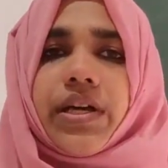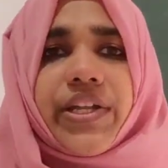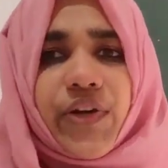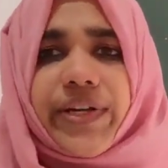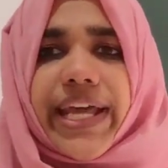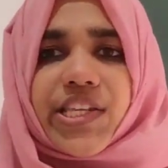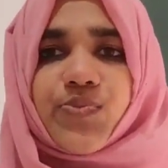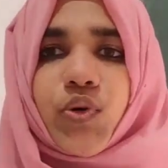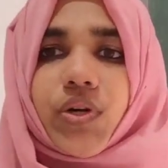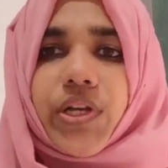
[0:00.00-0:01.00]
In your
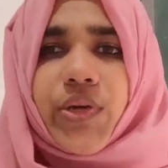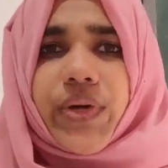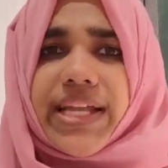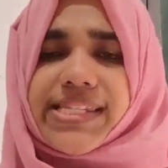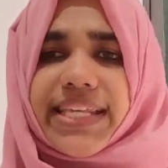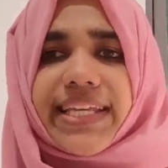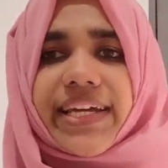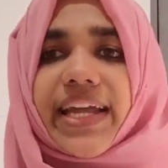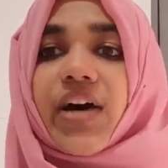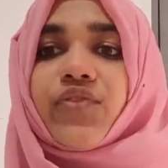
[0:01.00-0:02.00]
textbook, you can see the
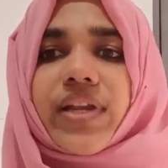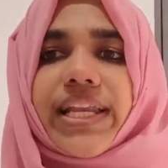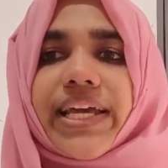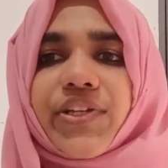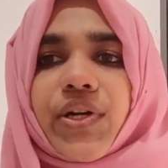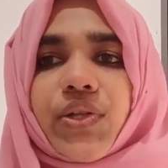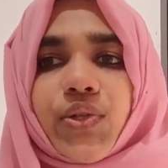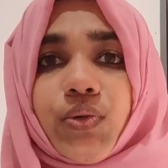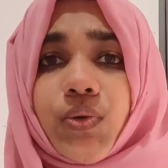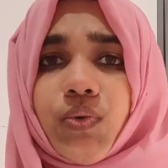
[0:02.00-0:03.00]
graph
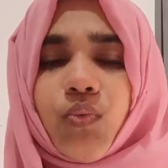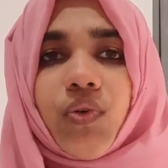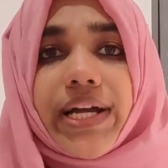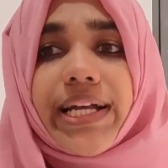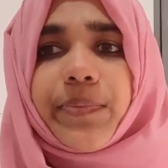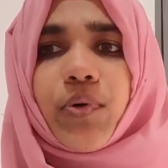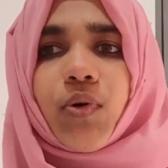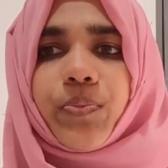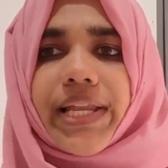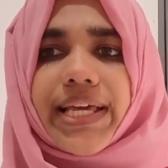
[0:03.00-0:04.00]
related to world
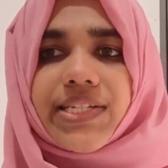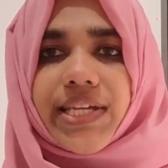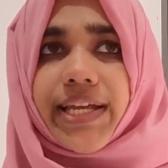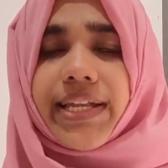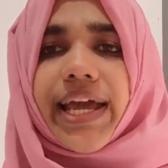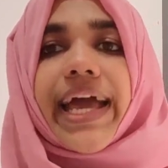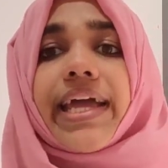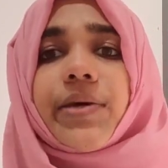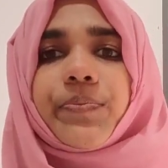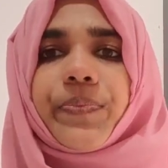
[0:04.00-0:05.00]
population
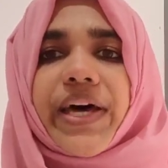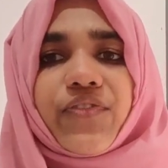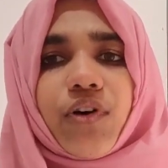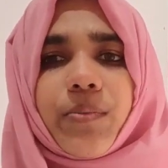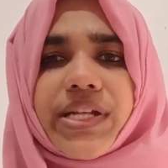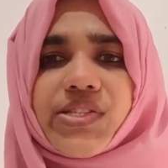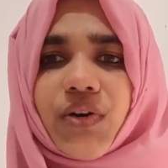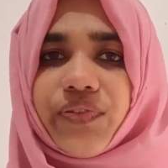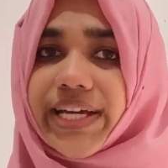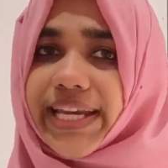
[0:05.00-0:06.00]
and performance
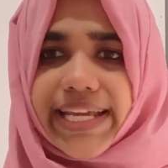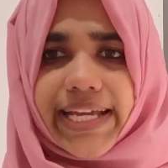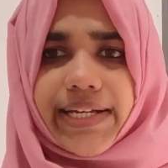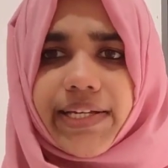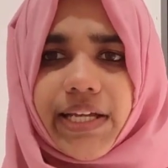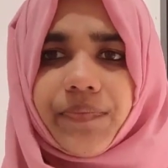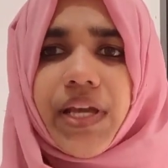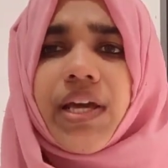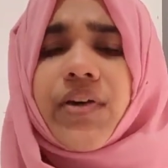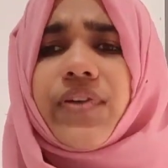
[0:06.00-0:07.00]
of a cricket team.
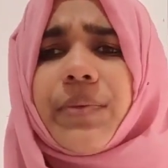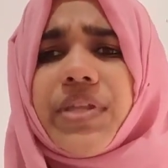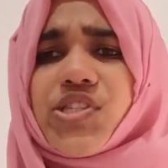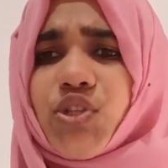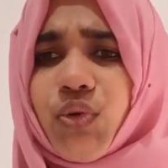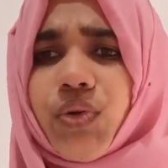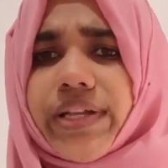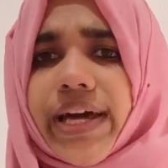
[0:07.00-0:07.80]
From these two